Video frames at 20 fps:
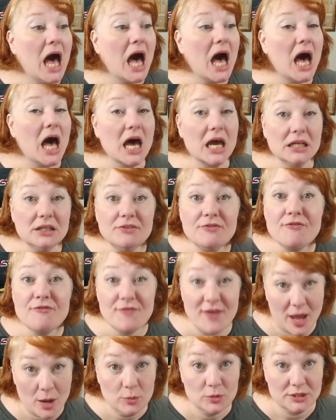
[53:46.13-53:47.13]

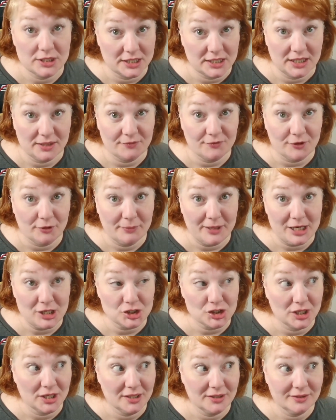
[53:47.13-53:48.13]
unfounded
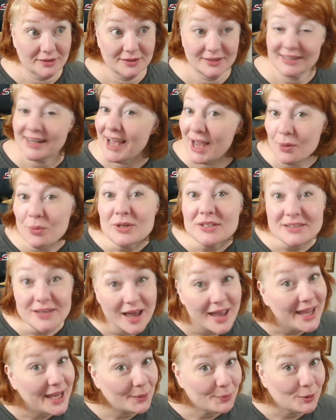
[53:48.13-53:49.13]
information that I was
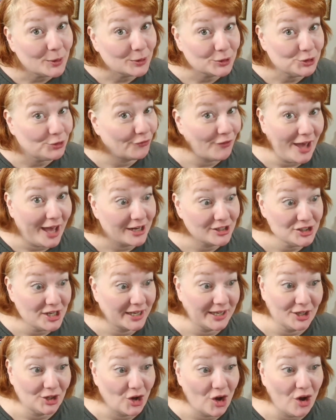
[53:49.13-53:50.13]
not able to fact
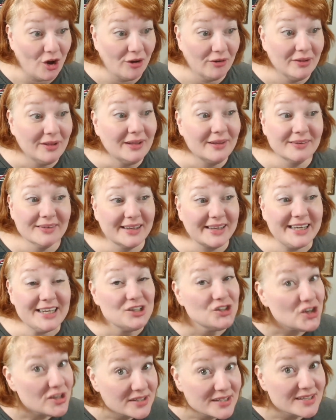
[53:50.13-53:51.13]
check at all. Like, it
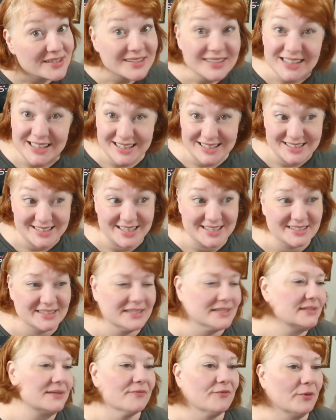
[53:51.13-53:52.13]
just doesn't exist,
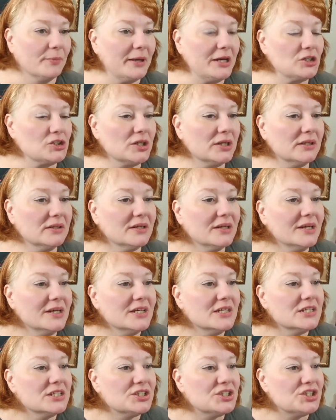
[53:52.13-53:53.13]
this information.
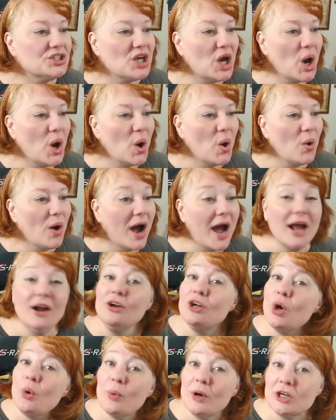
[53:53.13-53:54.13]
So I don't
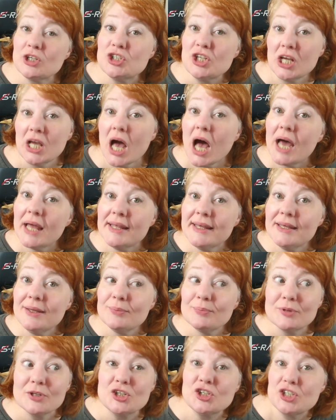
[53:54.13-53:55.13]
know where she got
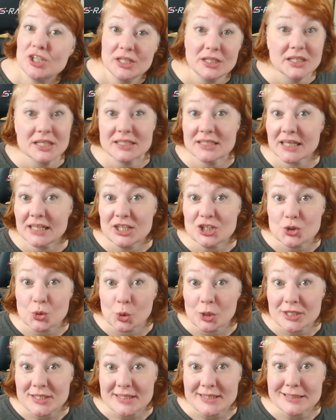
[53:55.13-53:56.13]
it, but she didn't list any
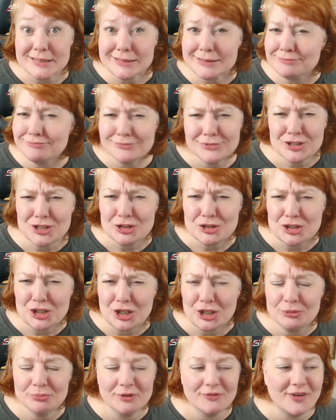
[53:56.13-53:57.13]
sources, so she
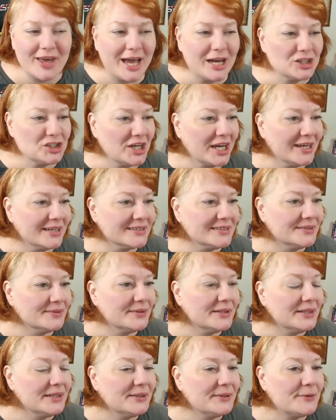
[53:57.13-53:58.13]
couldn't be fact checked.
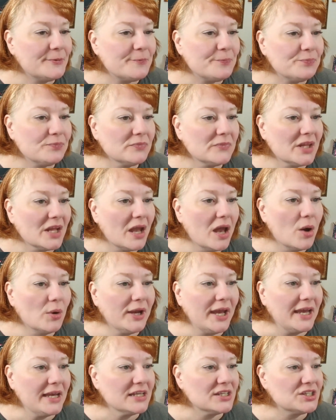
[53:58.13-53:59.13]
Okay,